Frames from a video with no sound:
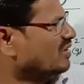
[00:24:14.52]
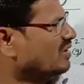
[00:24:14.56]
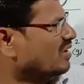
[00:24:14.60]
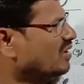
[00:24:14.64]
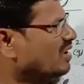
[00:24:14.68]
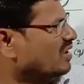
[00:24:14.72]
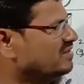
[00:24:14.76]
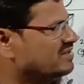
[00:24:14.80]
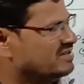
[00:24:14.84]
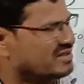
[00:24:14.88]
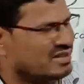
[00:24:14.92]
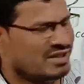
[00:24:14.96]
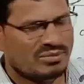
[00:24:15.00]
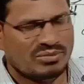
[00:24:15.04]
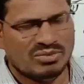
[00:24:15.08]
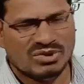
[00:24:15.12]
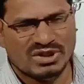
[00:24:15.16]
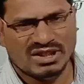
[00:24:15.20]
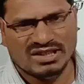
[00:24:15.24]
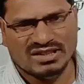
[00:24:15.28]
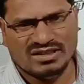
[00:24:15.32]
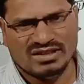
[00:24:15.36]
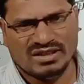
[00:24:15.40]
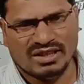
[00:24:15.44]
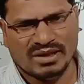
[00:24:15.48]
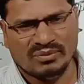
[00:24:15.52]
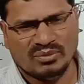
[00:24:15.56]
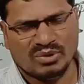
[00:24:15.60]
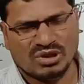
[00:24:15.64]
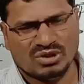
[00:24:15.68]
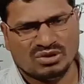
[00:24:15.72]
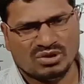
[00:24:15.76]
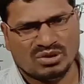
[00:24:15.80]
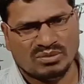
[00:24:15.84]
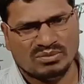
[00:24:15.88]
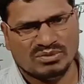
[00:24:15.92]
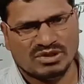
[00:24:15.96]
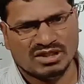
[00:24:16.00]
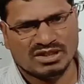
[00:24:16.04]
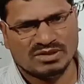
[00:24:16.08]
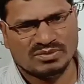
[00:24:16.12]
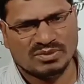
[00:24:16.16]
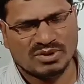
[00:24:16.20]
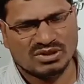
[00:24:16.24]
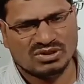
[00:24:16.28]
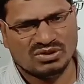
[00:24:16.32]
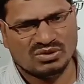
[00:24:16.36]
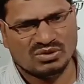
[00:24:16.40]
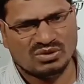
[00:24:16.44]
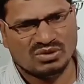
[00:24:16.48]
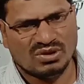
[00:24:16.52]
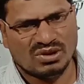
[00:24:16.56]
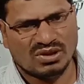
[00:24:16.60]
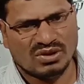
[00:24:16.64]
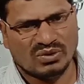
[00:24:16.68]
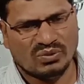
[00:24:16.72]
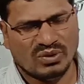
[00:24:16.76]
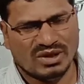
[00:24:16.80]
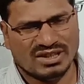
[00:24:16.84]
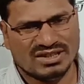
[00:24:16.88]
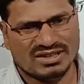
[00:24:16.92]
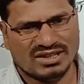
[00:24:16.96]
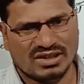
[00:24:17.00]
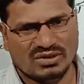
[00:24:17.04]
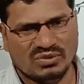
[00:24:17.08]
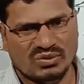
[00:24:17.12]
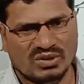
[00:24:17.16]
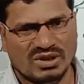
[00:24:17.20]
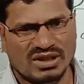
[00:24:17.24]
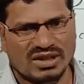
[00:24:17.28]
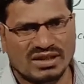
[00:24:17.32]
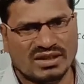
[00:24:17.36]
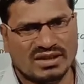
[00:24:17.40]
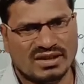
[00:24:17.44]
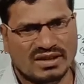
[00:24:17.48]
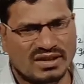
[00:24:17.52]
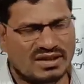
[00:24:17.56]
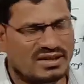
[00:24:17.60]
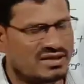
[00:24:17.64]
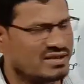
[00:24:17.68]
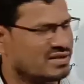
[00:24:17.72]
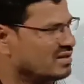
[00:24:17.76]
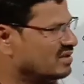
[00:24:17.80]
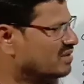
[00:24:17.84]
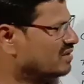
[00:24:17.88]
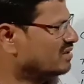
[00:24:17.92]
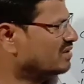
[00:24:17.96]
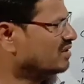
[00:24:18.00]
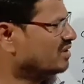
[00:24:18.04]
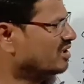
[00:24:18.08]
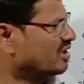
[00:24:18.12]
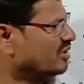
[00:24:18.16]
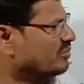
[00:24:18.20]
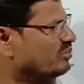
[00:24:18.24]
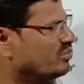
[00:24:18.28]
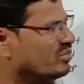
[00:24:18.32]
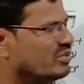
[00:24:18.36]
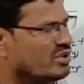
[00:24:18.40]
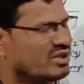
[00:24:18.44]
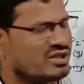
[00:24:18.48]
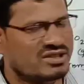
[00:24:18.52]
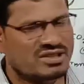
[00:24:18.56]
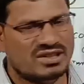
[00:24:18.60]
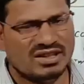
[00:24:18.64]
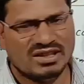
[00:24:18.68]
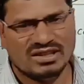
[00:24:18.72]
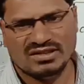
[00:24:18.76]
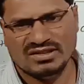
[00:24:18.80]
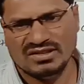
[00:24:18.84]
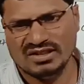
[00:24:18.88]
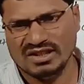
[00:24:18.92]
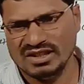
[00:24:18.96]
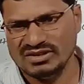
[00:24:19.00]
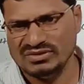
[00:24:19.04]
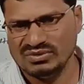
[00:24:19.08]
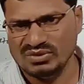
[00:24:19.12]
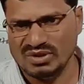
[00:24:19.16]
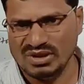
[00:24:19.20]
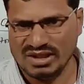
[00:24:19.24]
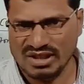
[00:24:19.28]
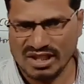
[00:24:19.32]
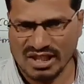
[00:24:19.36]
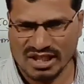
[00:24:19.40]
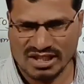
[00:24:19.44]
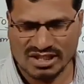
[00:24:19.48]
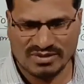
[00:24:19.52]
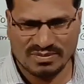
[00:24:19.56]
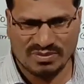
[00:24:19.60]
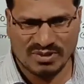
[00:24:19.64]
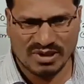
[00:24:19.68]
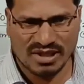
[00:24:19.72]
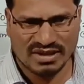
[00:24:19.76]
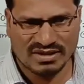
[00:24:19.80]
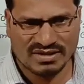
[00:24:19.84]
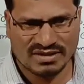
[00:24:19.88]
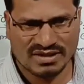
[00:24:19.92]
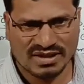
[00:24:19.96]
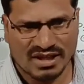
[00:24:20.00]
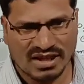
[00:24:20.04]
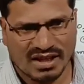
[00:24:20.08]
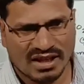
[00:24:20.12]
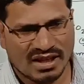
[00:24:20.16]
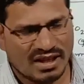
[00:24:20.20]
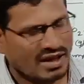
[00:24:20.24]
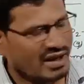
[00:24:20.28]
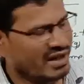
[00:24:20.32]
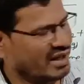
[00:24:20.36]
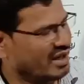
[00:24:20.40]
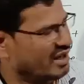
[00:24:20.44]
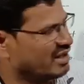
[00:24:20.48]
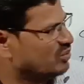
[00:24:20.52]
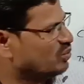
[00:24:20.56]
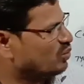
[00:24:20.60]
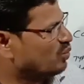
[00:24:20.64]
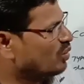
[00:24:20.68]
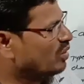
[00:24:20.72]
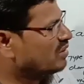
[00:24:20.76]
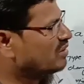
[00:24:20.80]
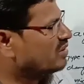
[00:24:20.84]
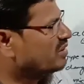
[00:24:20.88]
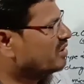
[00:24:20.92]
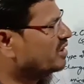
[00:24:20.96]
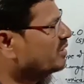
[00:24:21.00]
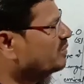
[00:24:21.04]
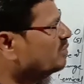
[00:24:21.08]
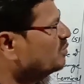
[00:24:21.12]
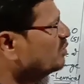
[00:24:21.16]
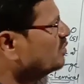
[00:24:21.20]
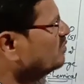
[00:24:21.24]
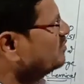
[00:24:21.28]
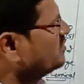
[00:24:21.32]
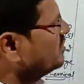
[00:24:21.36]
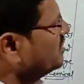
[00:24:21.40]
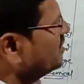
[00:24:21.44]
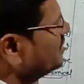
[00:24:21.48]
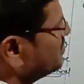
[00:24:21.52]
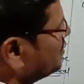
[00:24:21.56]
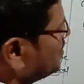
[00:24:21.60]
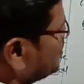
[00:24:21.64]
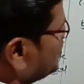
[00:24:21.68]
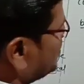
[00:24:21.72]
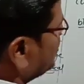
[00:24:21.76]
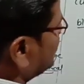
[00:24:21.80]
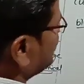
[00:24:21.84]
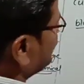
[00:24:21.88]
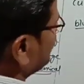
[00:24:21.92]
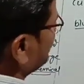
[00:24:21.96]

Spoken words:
assembly, temperature of this particular vessel will increase. Temperature change will take place. And what type of change is this